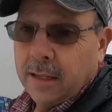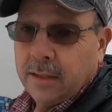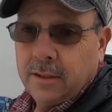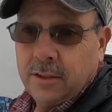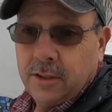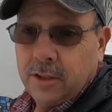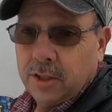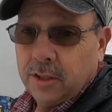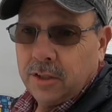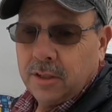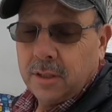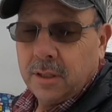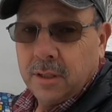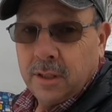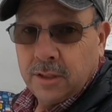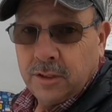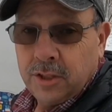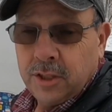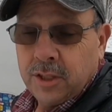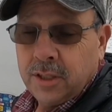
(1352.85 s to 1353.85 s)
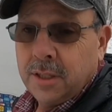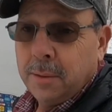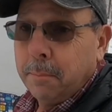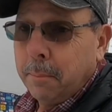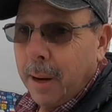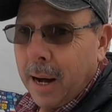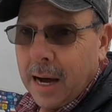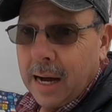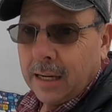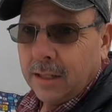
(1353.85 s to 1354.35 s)
It's just a
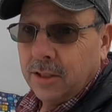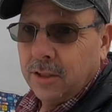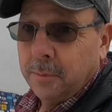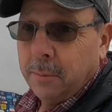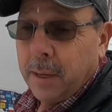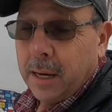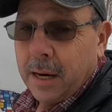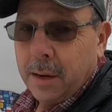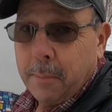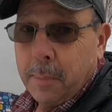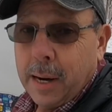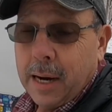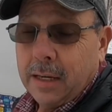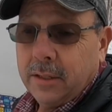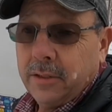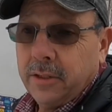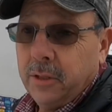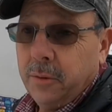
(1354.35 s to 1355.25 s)
box. You buy a box